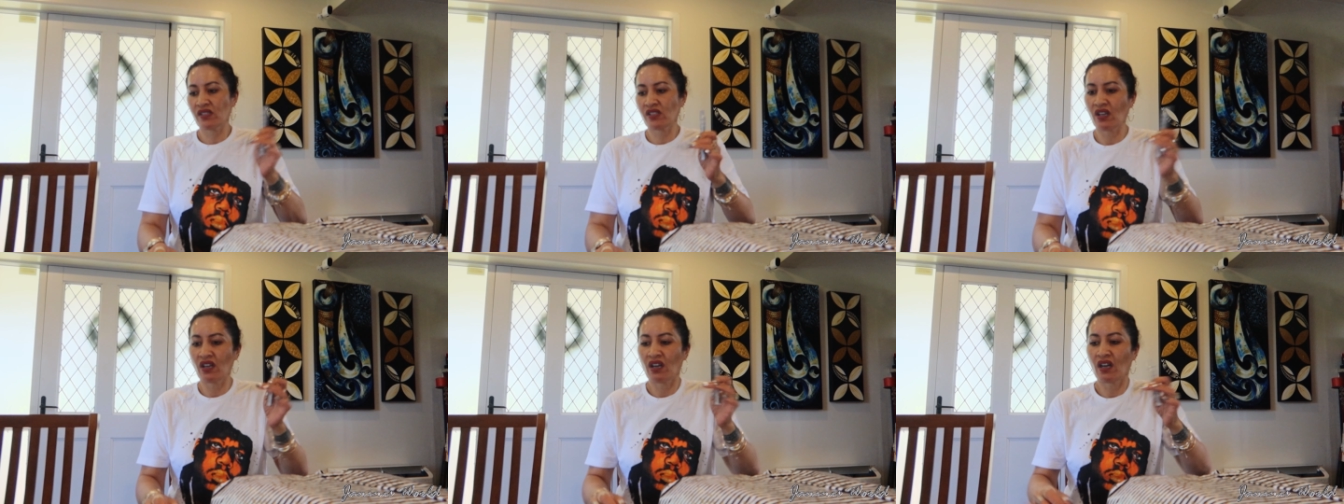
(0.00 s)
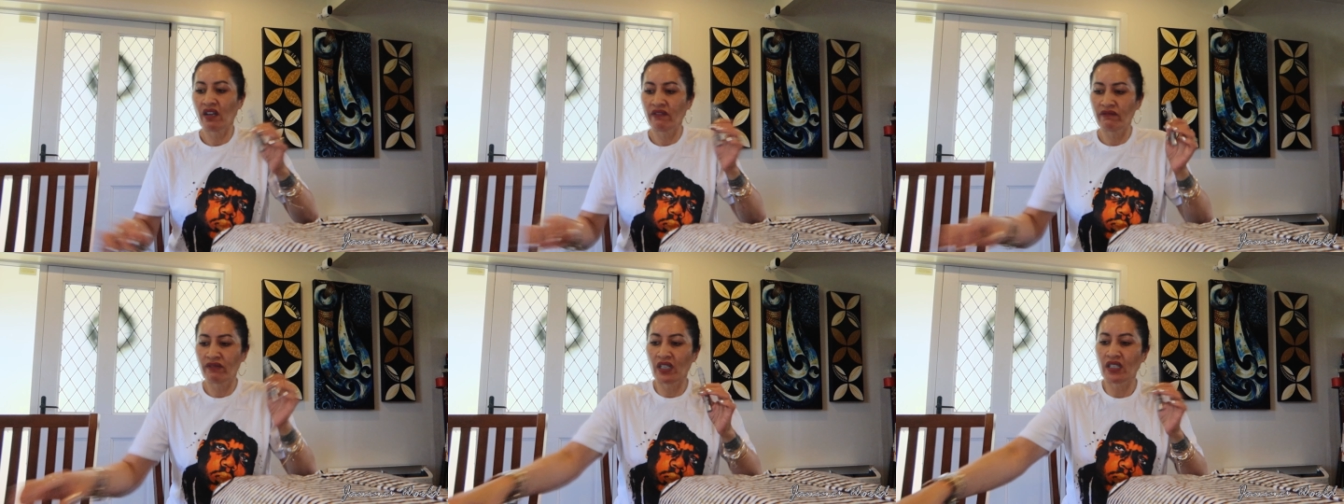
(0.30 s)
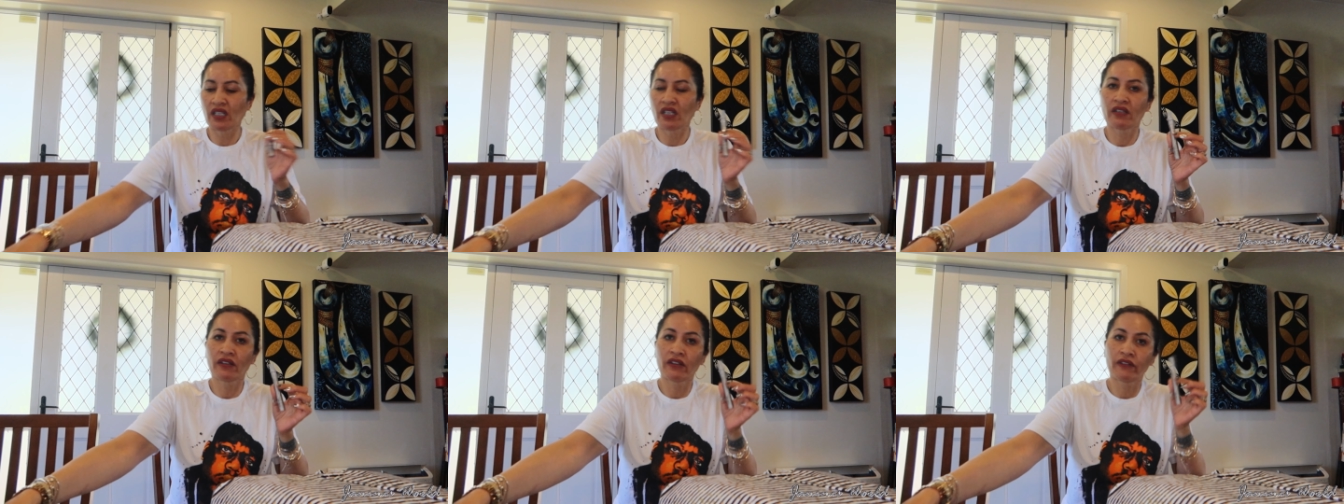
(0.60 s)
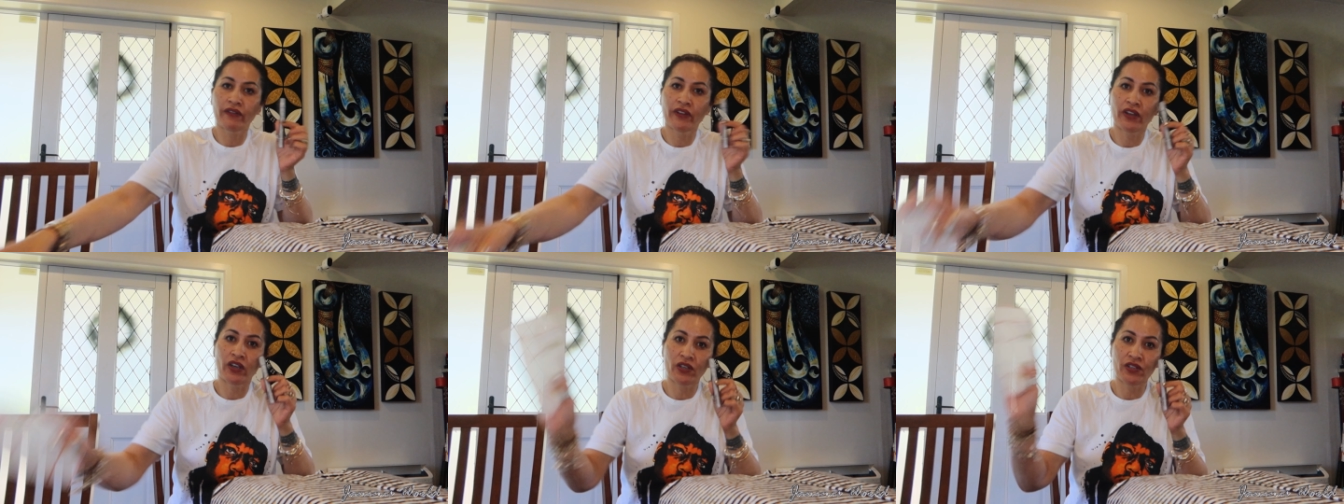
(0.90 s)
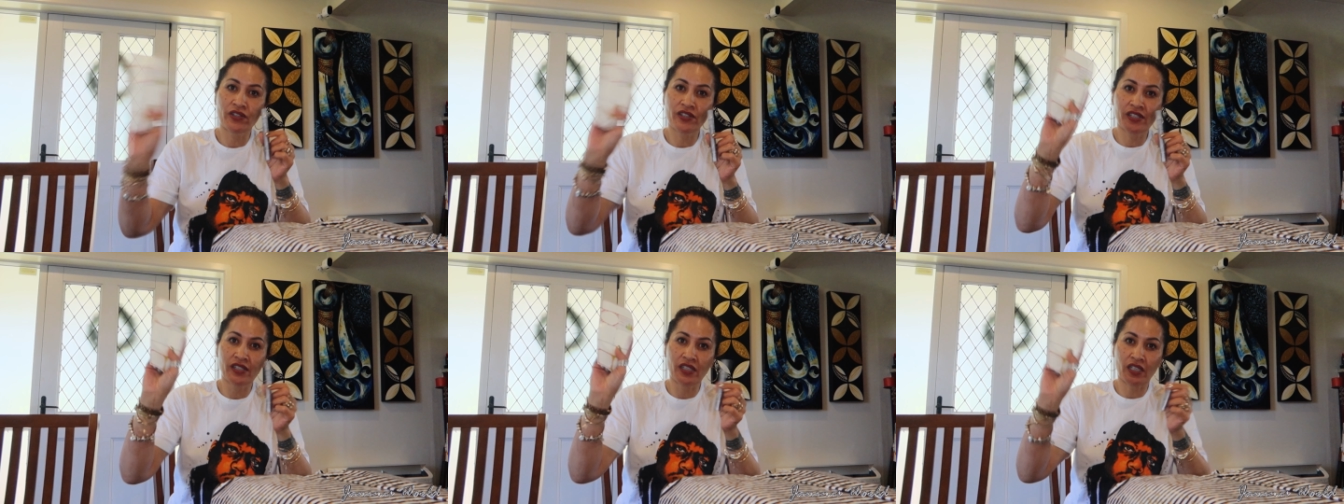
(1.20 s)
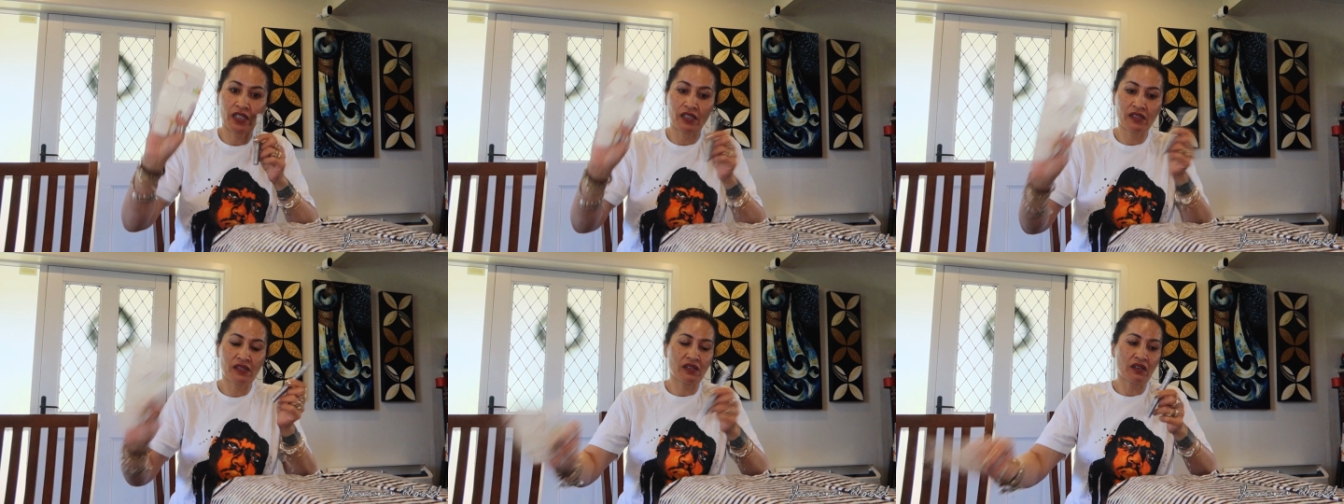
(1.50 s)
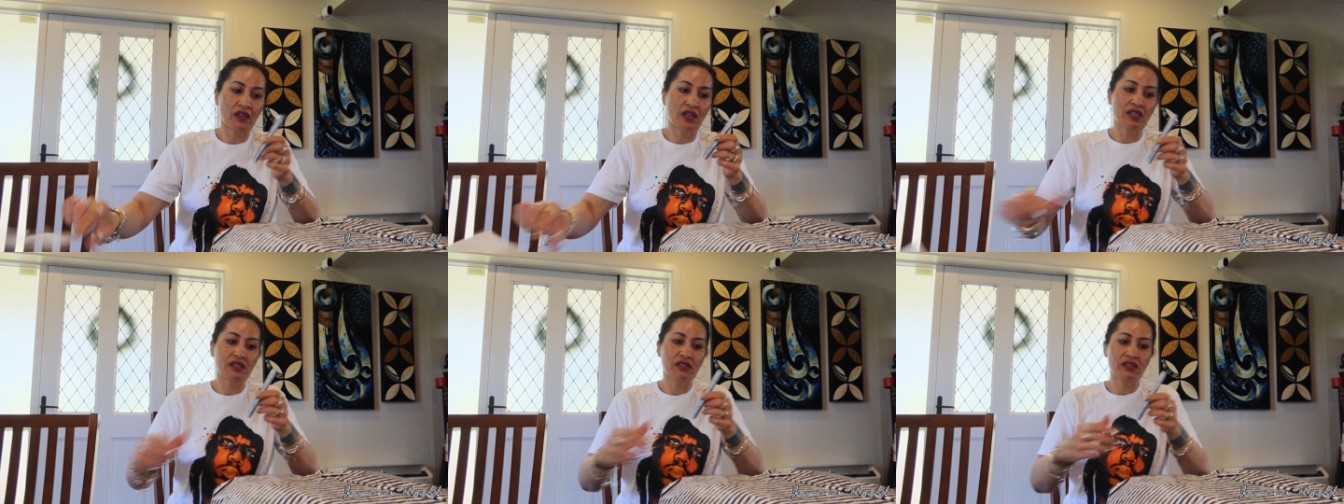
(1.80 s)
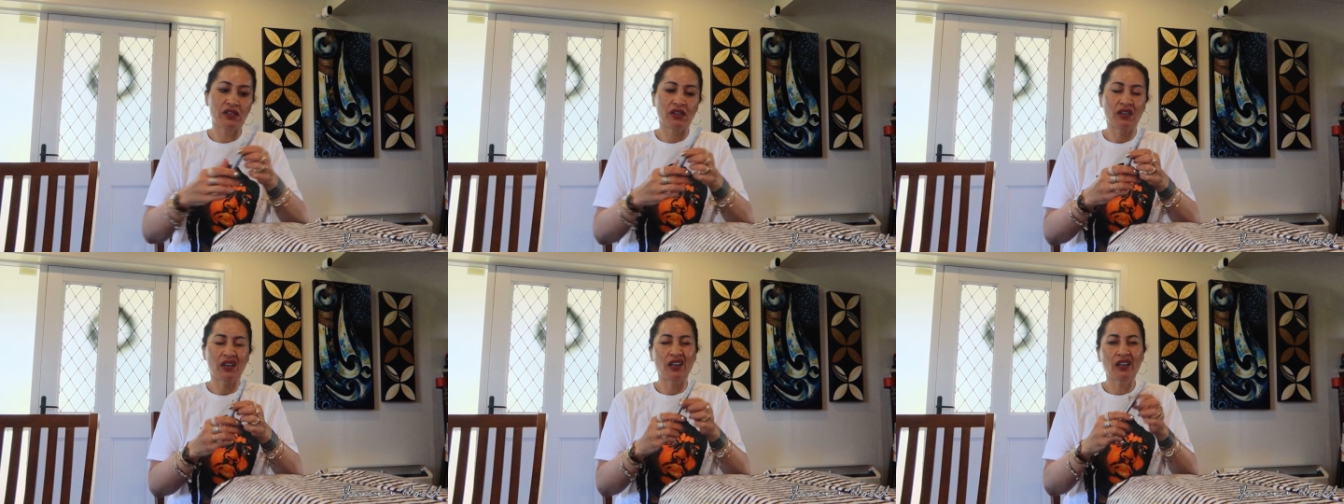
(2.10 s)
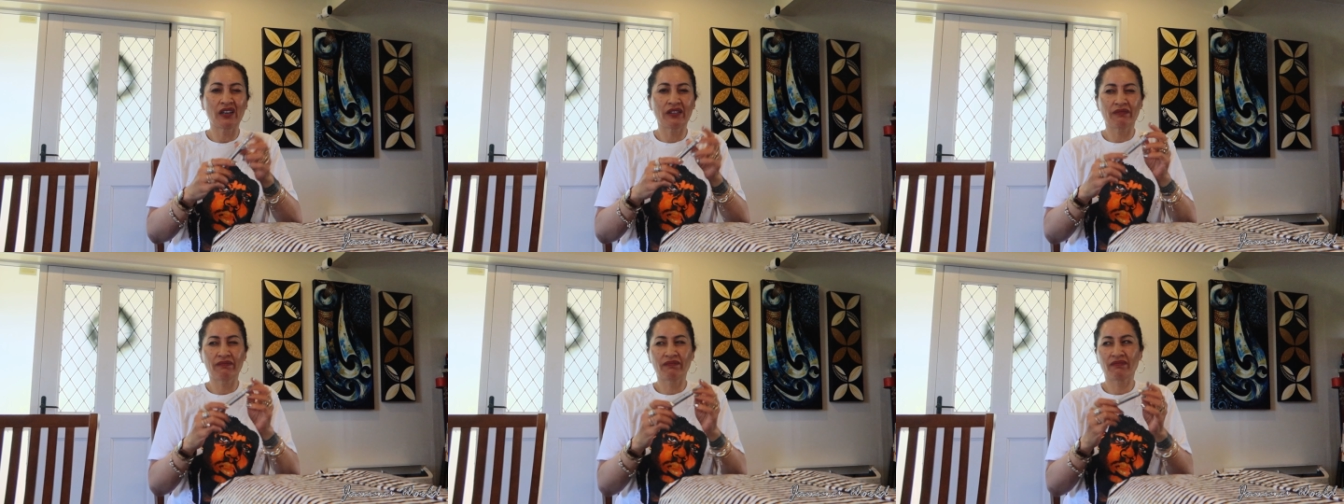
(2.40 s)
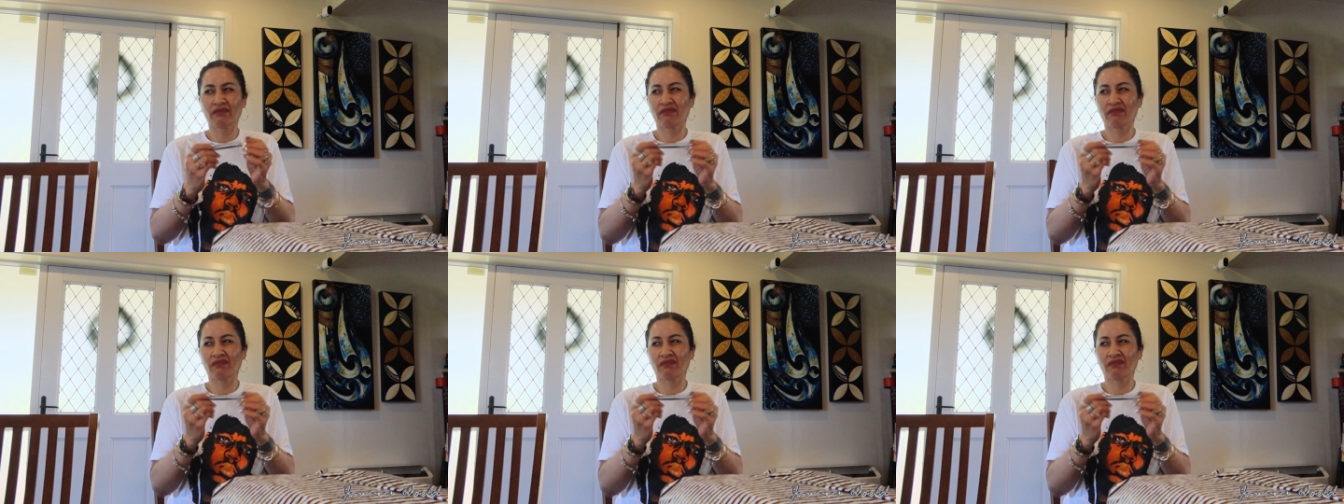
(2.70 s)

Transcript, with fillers: So I've run out of those stickers, guys. So I,